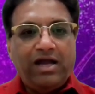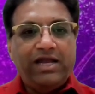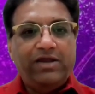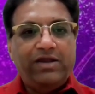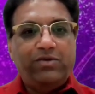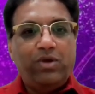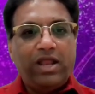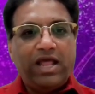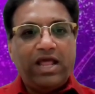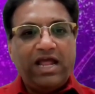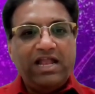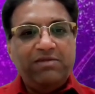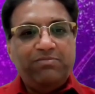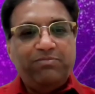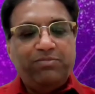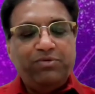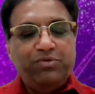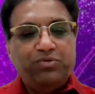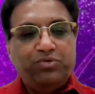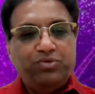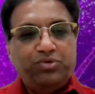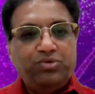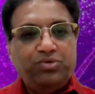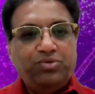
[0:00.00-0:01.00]
it will help
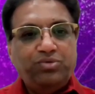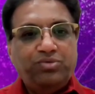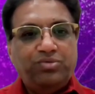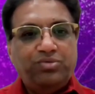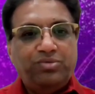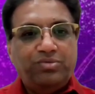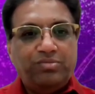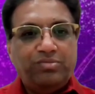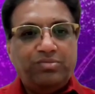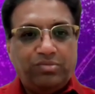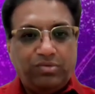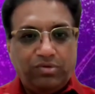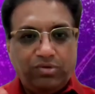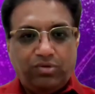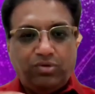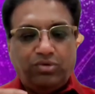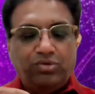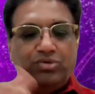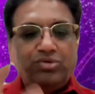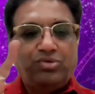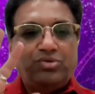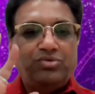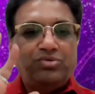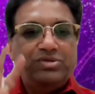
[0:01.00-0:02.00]
you to
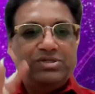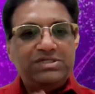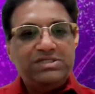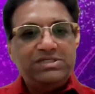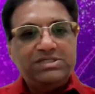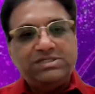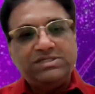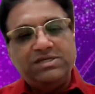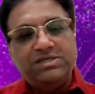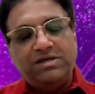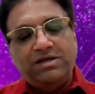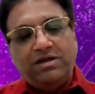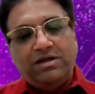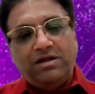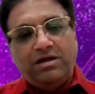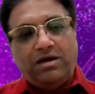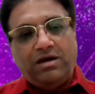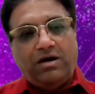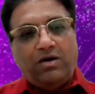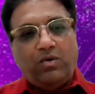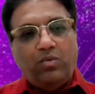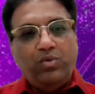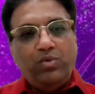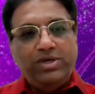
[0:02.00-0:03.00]
go through this
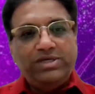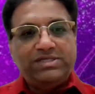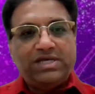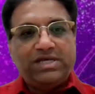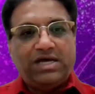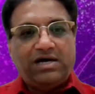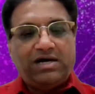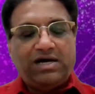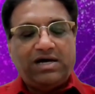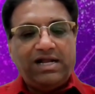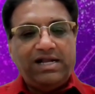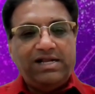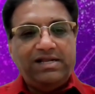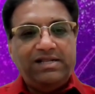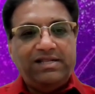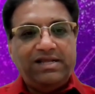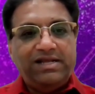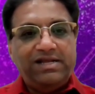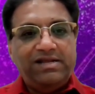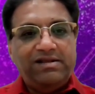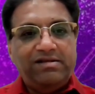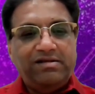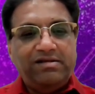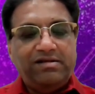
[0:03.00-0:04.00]
visa and
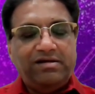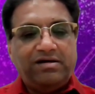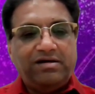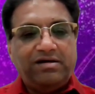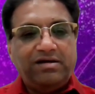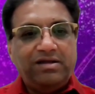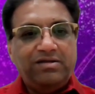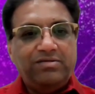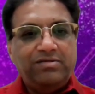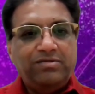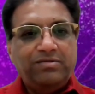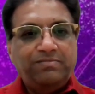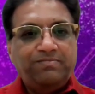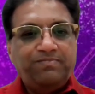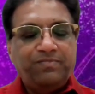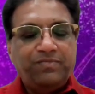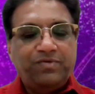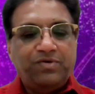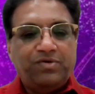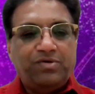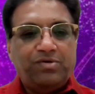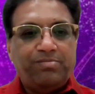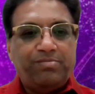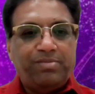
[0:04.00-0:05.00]
then
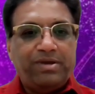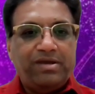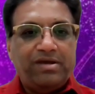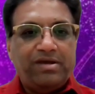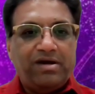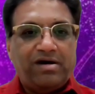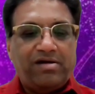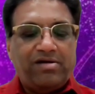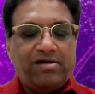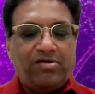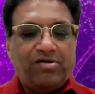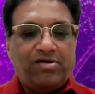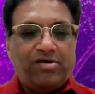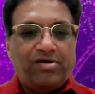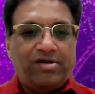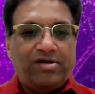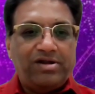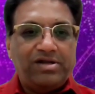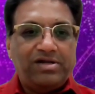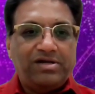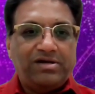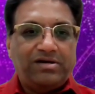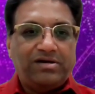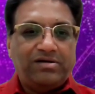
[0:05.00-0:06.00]
PR
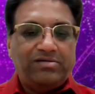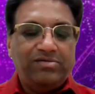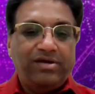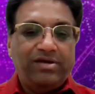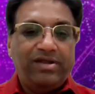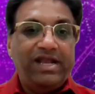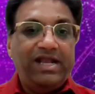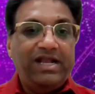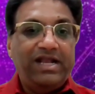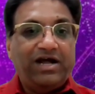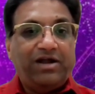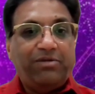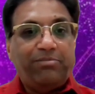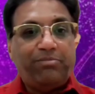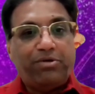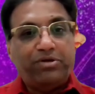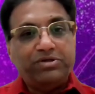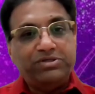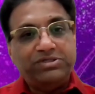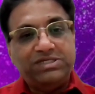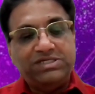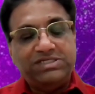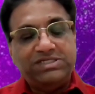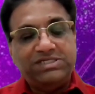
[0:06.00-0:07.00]
or green card
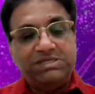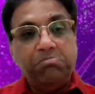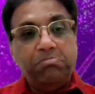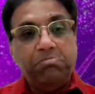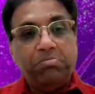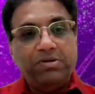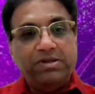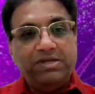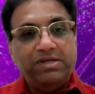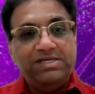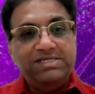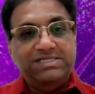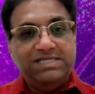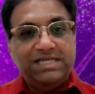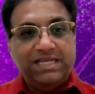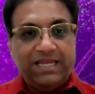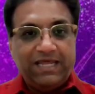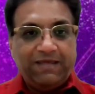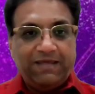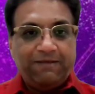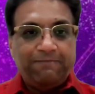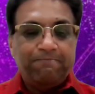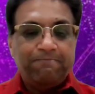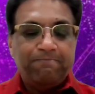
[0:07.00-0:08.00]
process
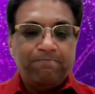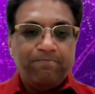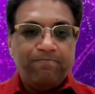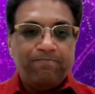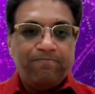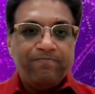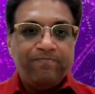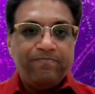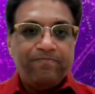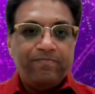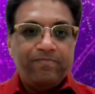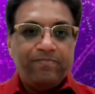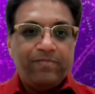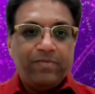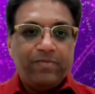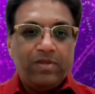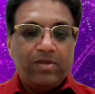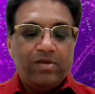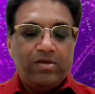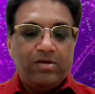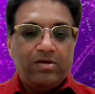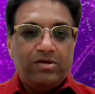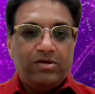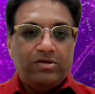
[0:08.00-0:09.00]
easily.
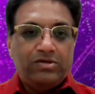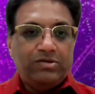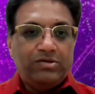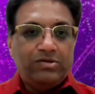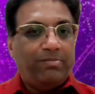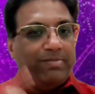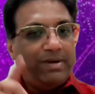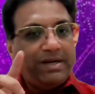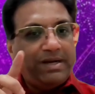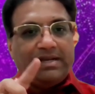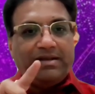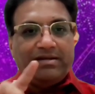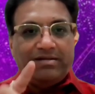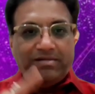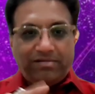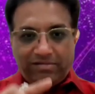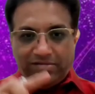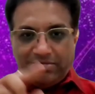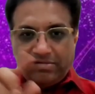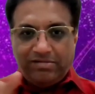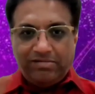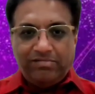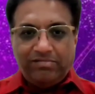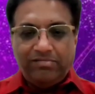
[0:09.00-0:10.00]
So but
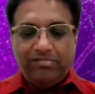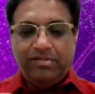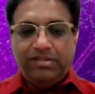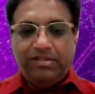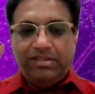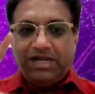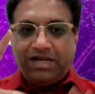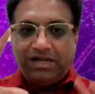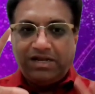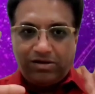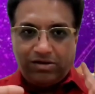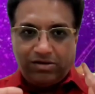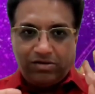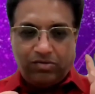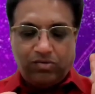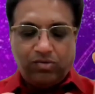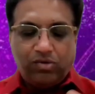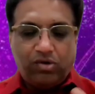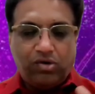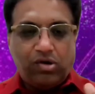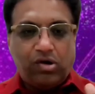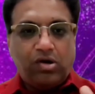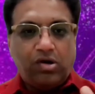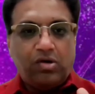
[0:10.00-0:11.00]
that
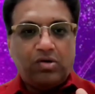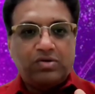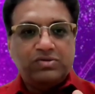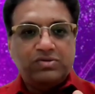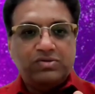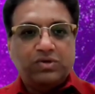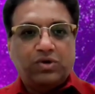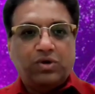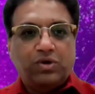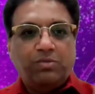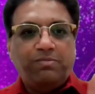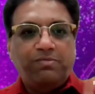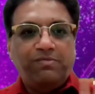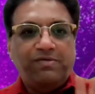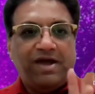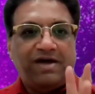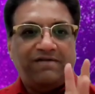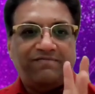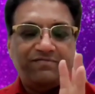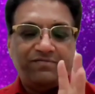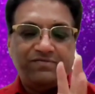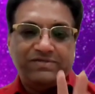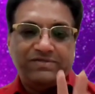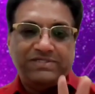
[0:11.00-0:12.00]
horoscope, we
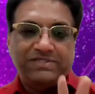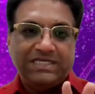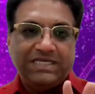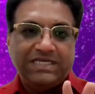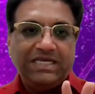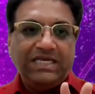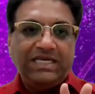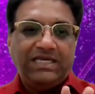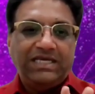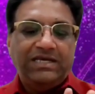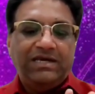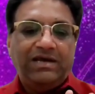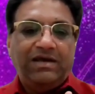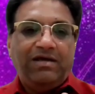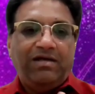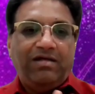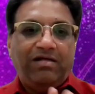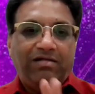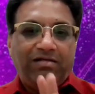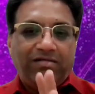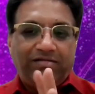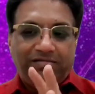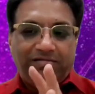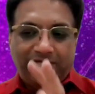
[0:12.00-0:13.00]
have to see
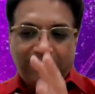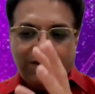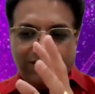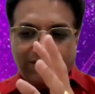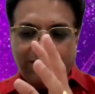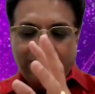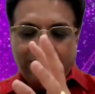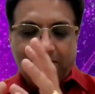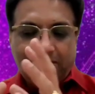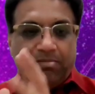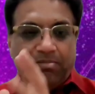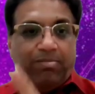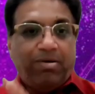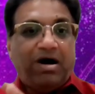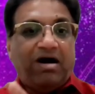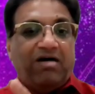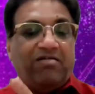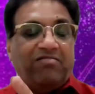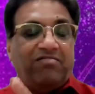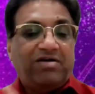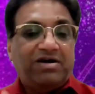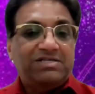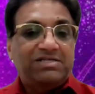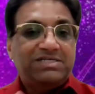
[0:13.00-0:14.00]
the
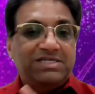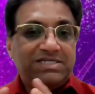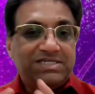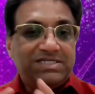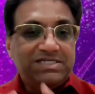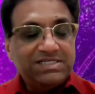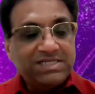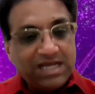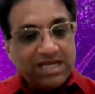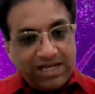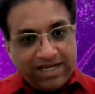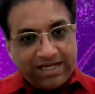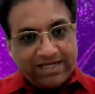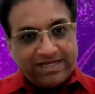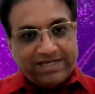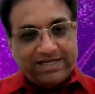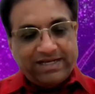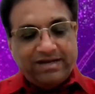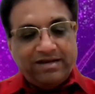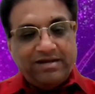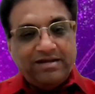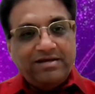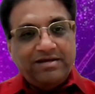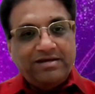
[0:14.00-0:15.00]
bhavas it is
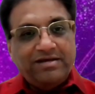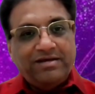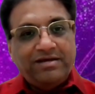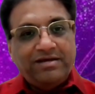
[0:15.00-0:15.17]
connected.